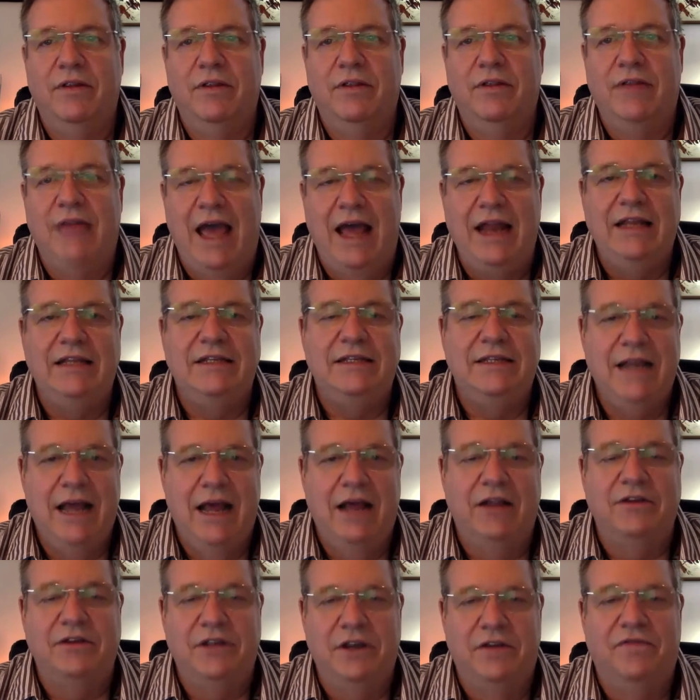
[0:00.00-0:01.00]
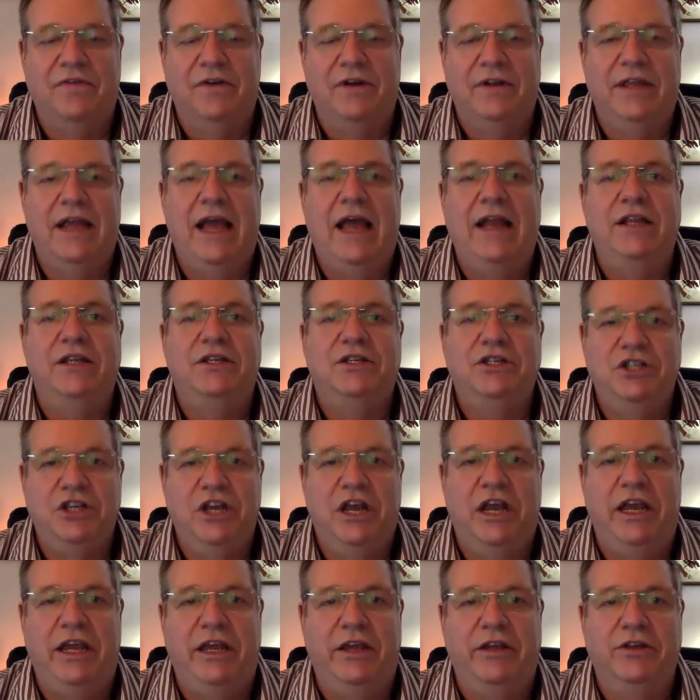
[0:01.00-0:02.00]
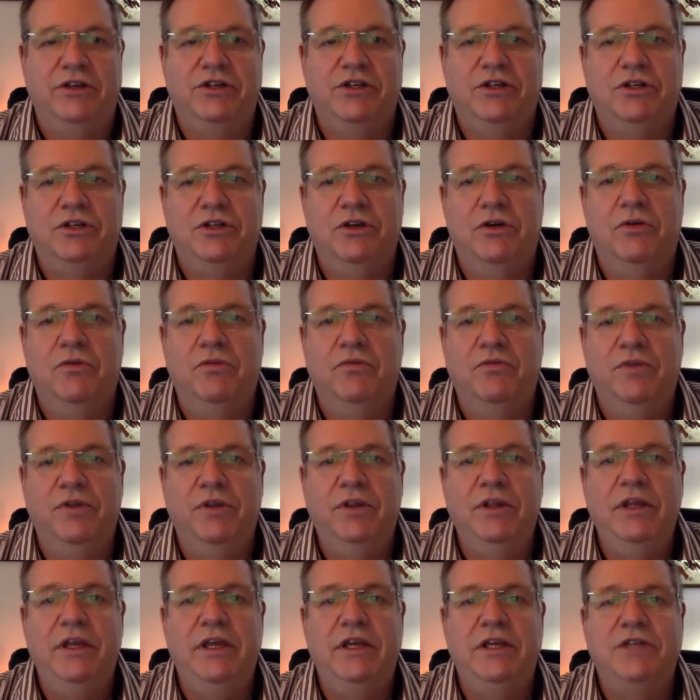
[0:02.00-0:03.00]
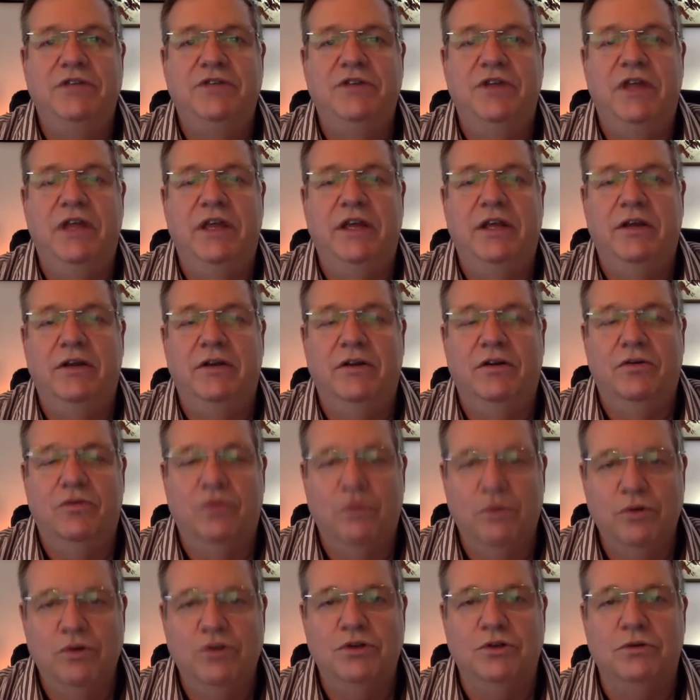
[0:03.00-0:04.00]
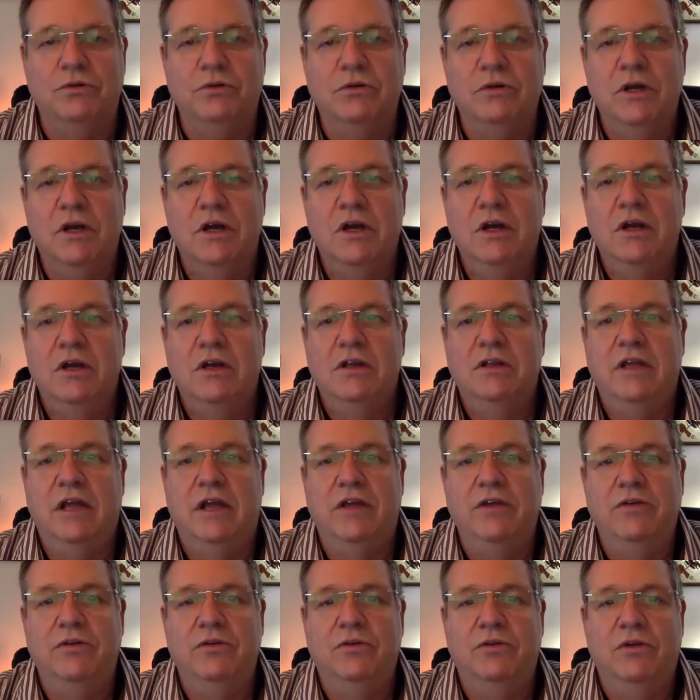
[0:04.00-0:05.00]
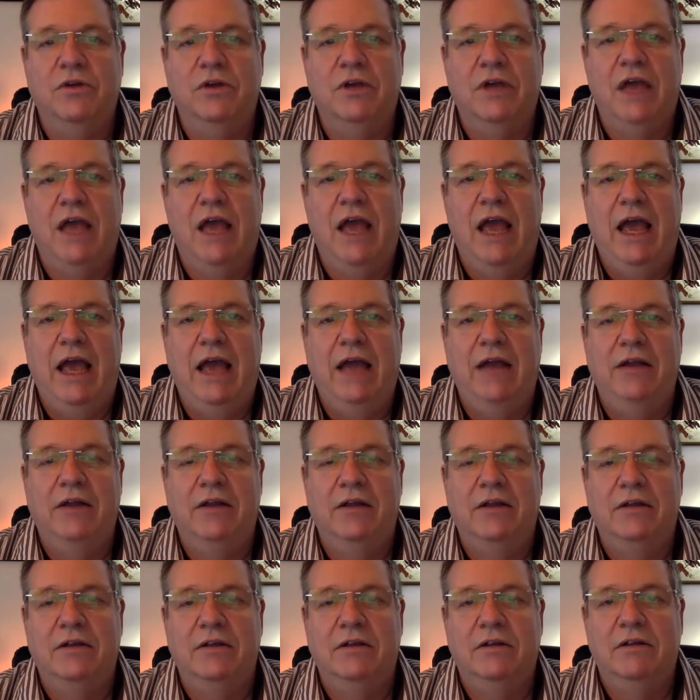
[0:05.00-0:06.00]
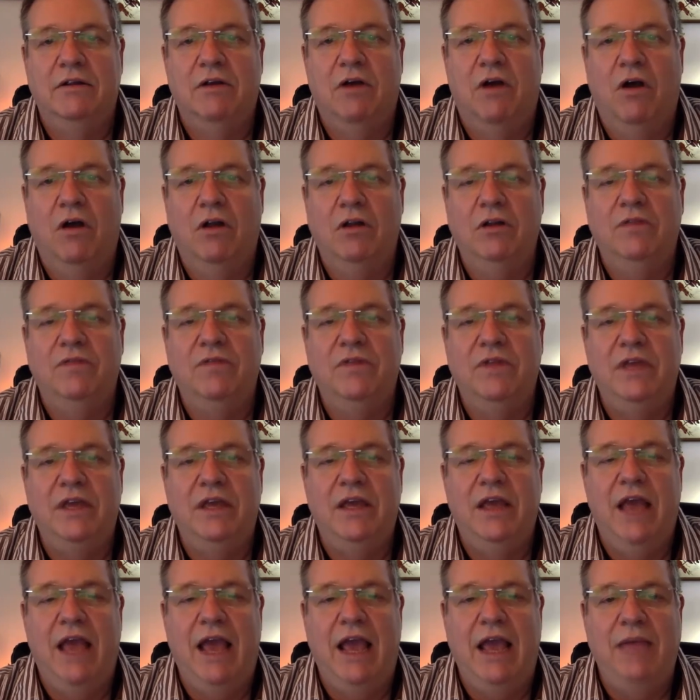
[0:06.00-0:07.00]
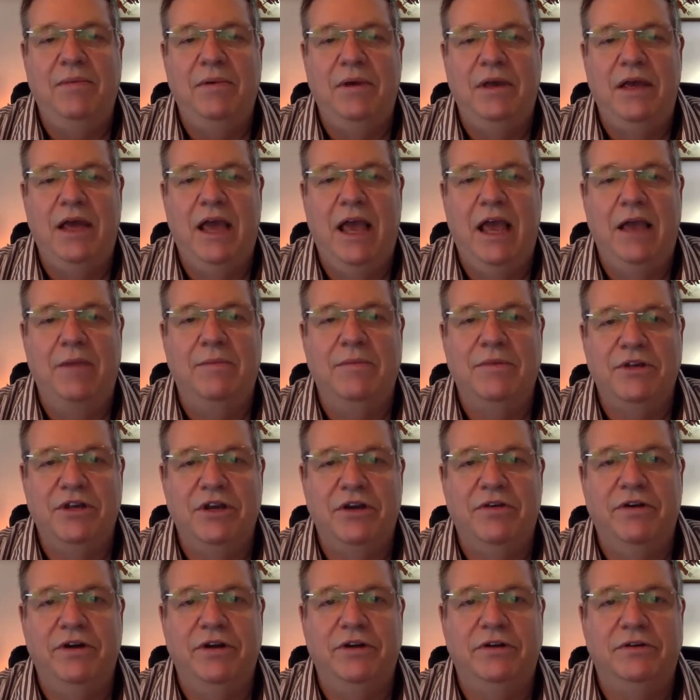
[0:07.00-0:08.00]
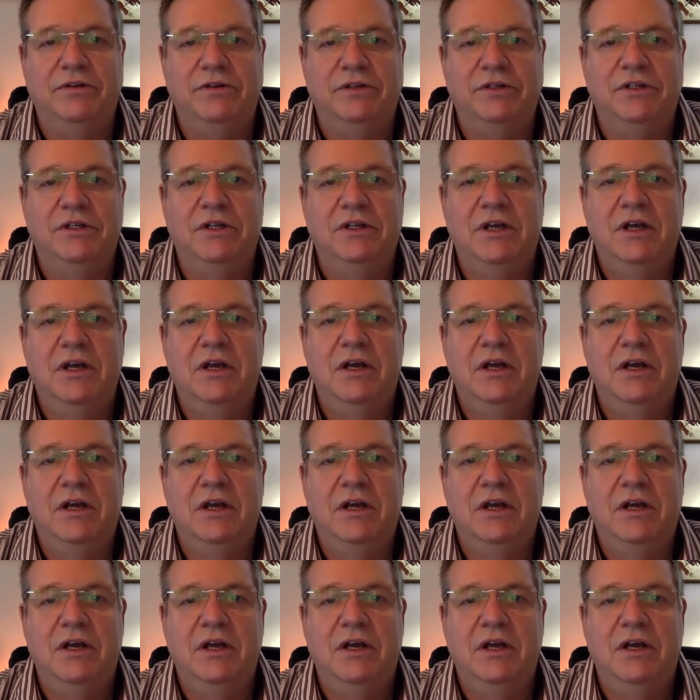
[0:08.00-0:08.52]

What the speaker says: that is now different. That is changed. So it really is crucial that you look at all of the APA materials